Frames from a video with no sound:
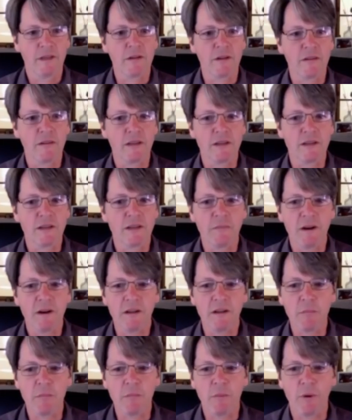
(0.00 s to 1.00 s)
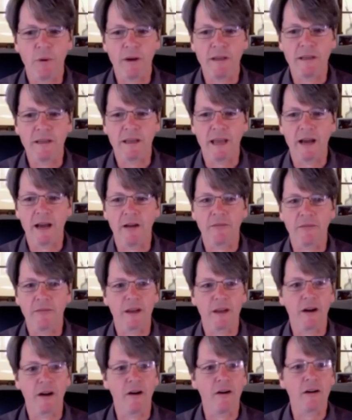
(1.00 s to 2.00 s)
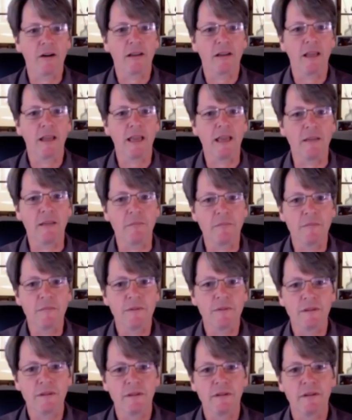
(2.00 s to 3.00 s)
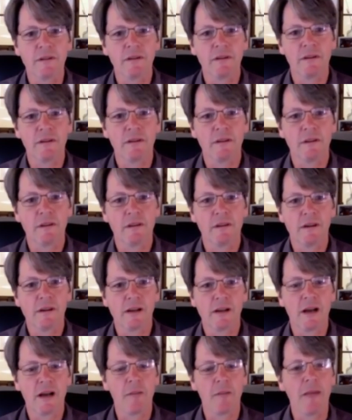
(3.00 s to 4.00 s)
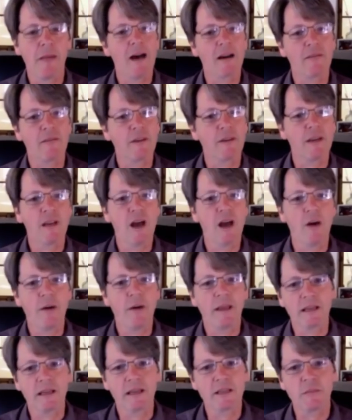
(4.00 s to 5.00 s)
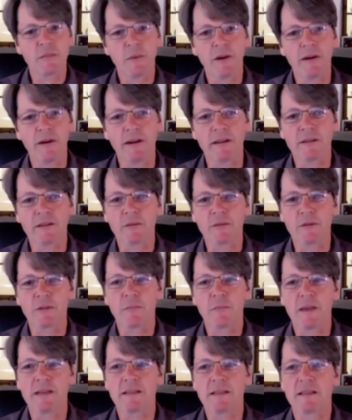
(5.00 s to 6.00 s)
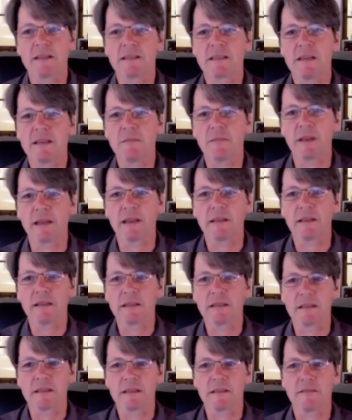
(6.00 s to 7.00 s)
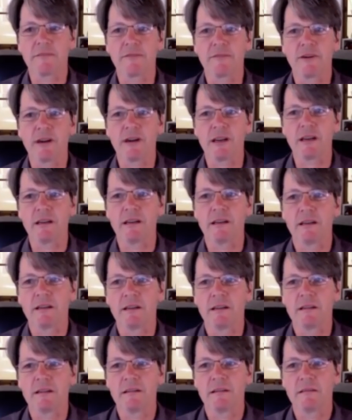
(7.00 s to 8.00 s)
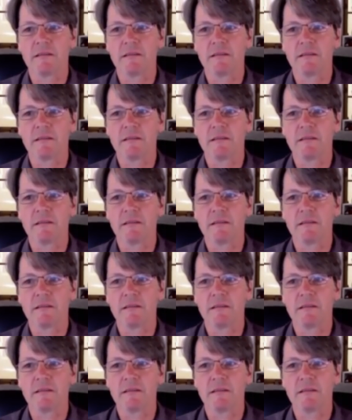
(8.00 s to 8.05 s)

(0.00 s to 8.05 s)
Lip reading: There's merely pointing out that all claims come out of a knowing experience, which makes it seem like this isn't free.